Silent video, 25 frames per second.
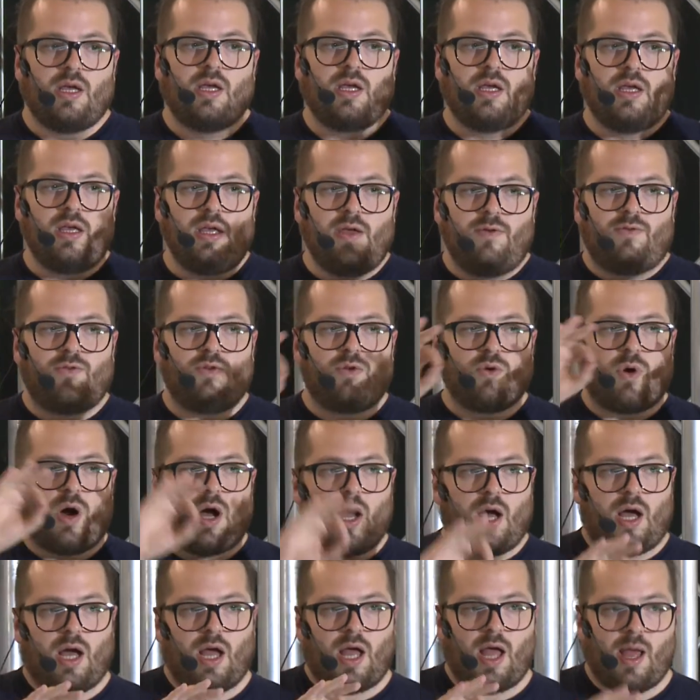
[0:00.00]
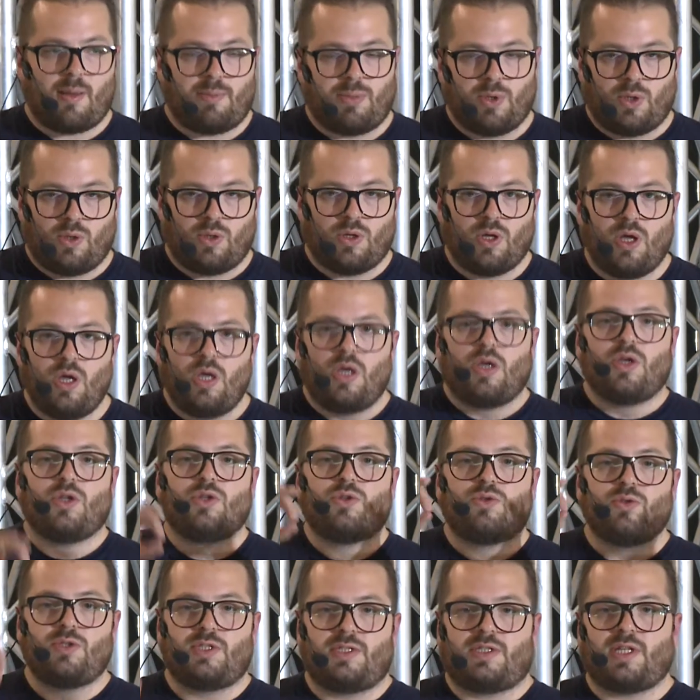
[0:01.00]
If you are able
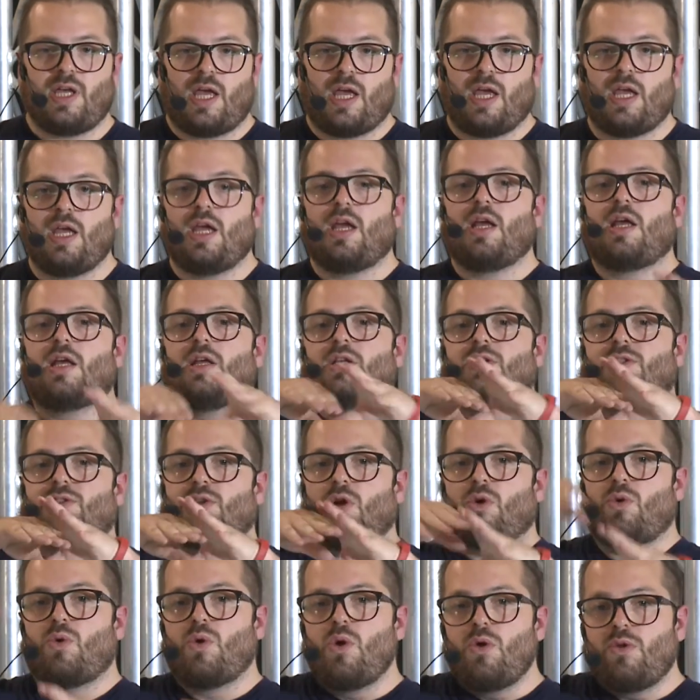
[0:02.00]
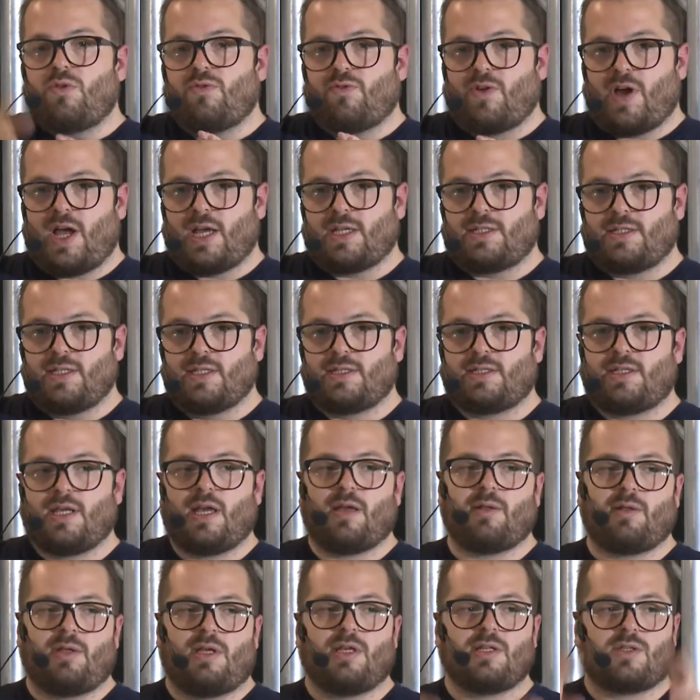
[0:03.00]
to say the root file
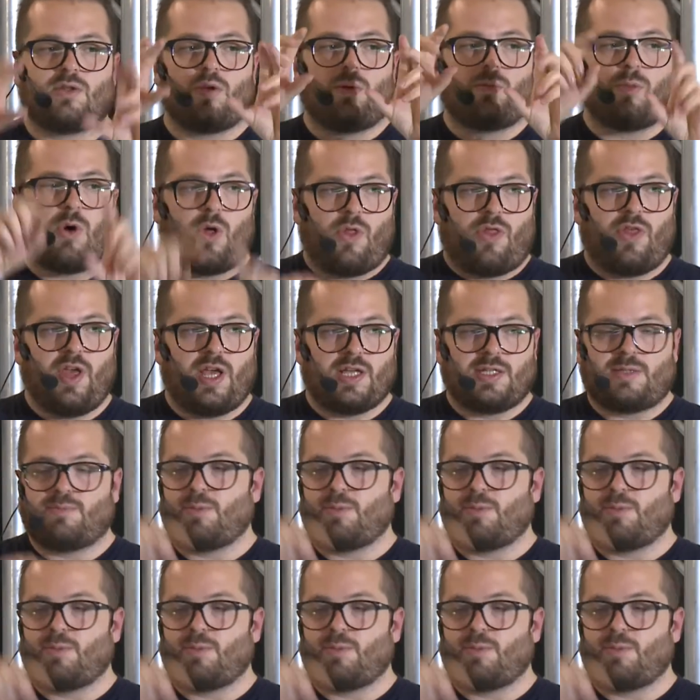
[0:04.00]
system is no more this,